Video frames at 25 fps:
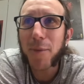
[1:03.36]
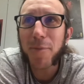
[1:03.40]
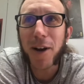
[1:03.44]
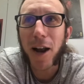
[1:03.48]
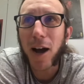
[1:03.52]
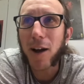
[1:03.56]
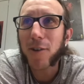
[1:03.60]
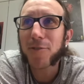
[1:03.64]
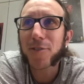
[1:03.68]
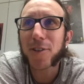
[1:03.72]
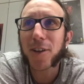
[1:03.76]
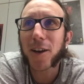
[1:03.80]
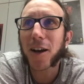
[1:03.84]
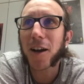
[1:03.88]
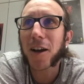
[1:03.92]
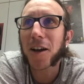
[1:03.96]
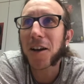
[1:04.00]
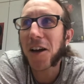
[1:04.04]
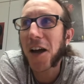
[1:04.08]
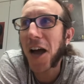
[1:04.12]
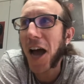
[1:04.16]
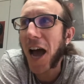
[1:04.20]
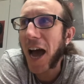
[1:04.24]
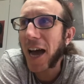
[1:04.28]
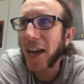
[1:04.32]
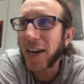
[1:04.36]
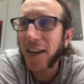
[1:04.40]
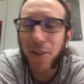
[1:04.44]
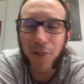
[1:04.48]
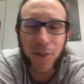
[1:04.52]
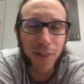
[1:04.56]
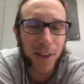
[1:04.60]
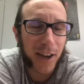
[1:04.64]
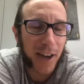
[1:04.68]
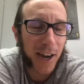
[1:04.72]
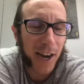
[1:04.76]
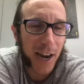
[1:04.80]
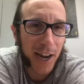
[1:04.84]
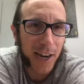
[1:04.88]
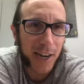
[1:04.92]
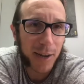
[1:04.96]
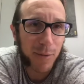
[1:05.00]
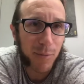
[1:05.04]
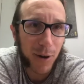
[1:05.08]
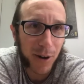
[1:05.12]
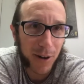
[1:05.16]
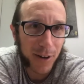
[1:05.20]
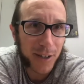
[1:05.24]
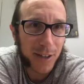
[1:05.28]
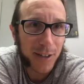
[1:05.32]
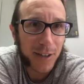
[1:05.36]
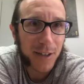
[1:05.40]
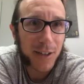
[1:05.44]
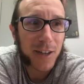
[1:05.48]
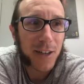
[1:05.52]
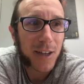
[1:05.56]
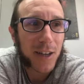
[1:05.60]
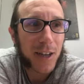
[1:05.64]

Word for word: it after anything and anybody.